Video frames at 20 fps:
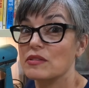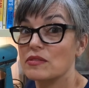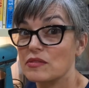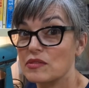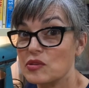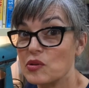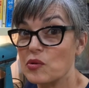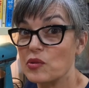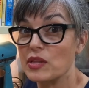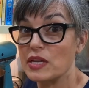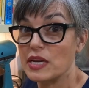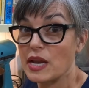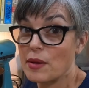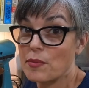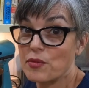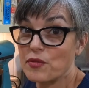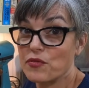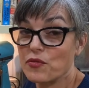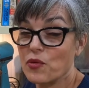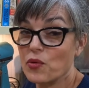So the
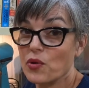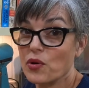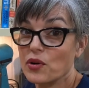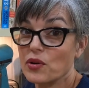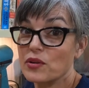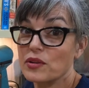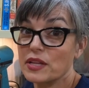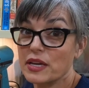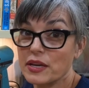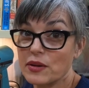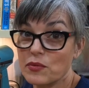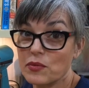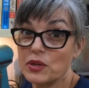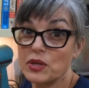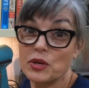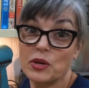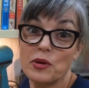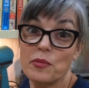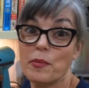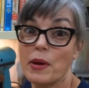night before, like,
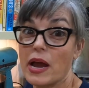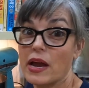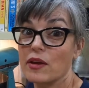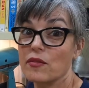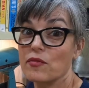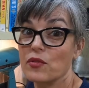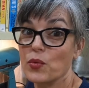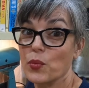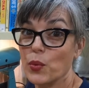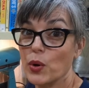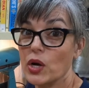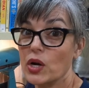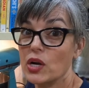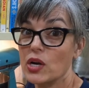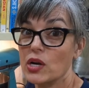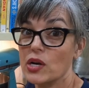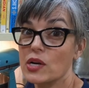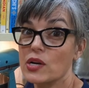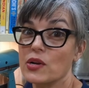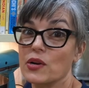you know, pack it for
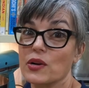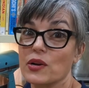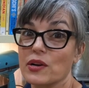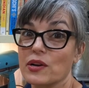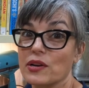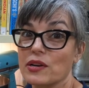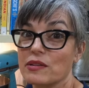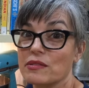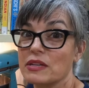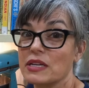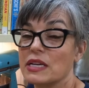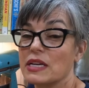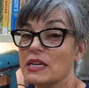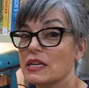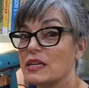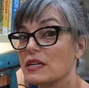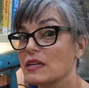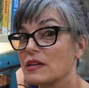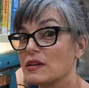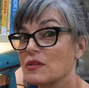work or
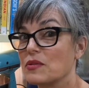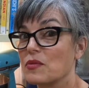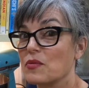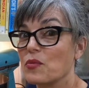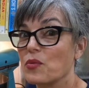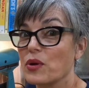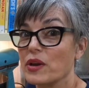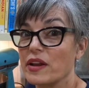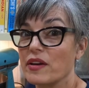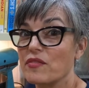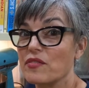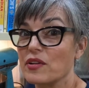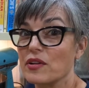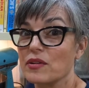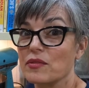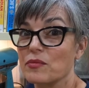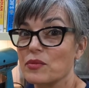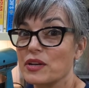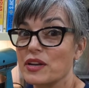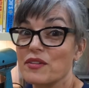whatever,
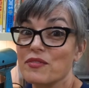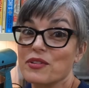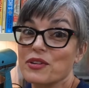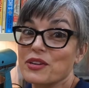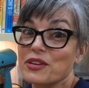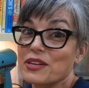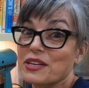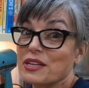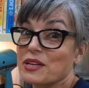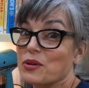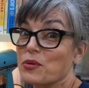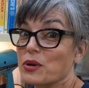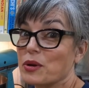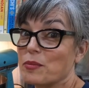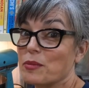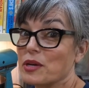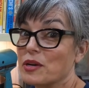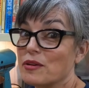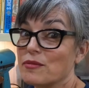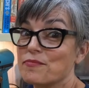whenever you need a quick
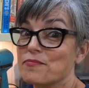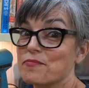meal.